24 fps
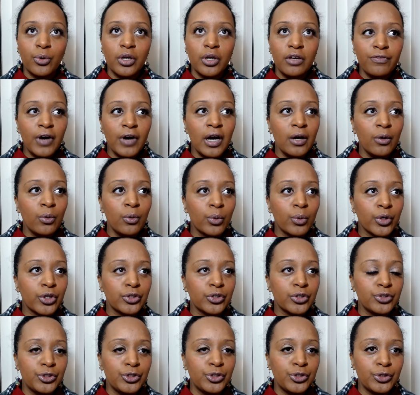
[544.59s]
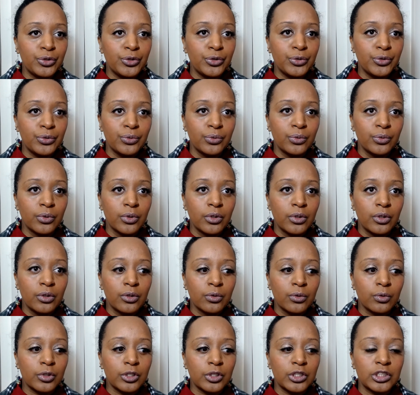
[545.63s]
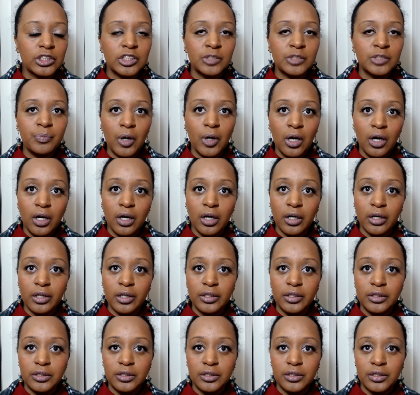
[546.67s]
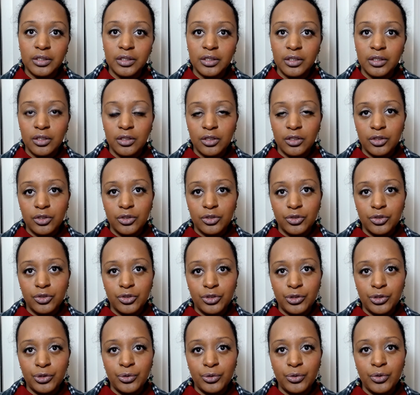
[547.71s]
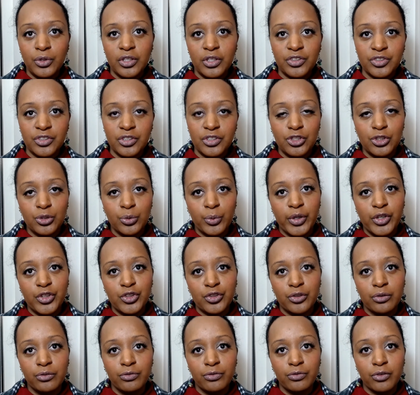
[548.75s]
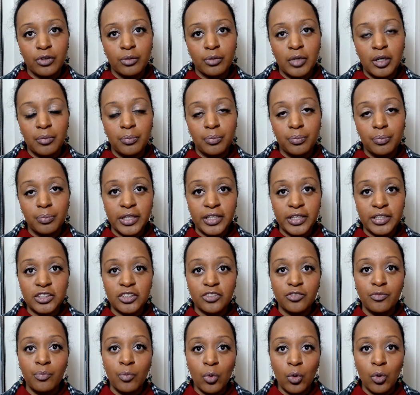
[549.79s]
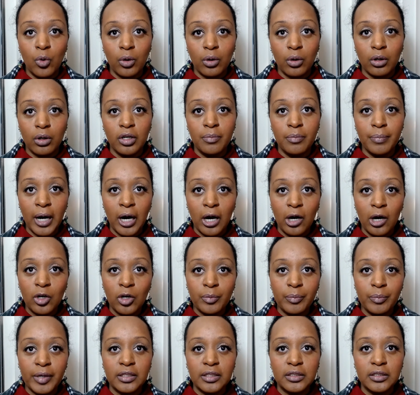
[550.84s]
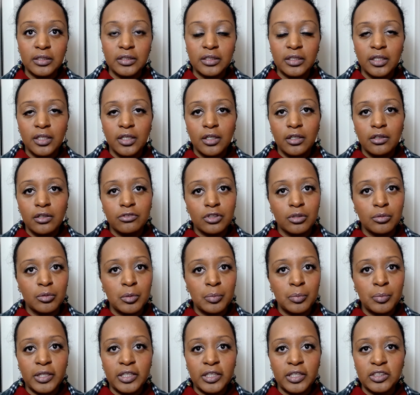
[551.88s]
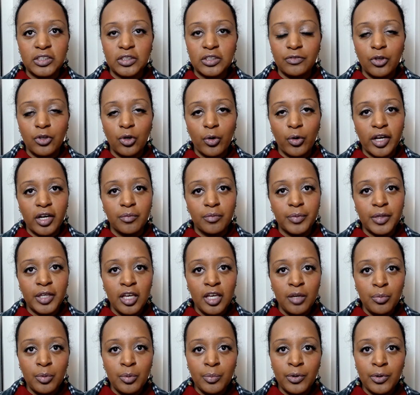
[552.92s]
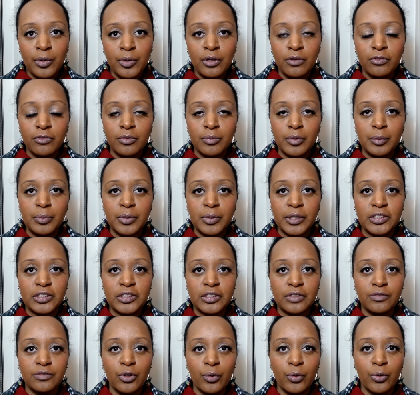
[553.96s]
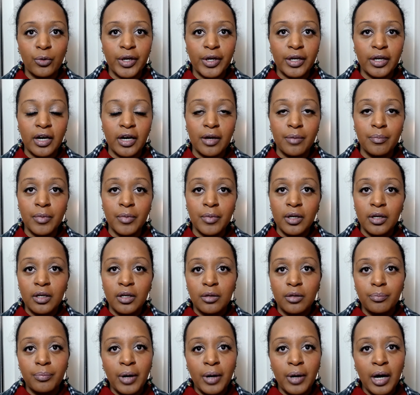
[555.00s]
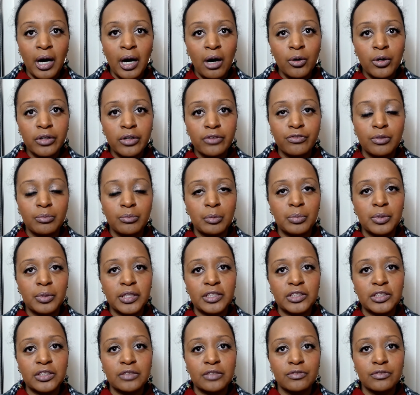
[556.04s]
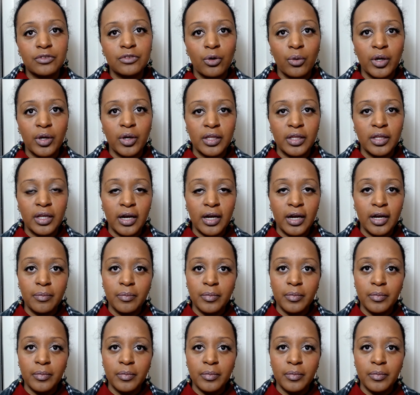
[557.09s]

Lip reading: I were to respond to the situation from a place of more empowerment, from a place of knowing I'm capable, from a place of knowing I'm empowered, from a place of knowing that I'm,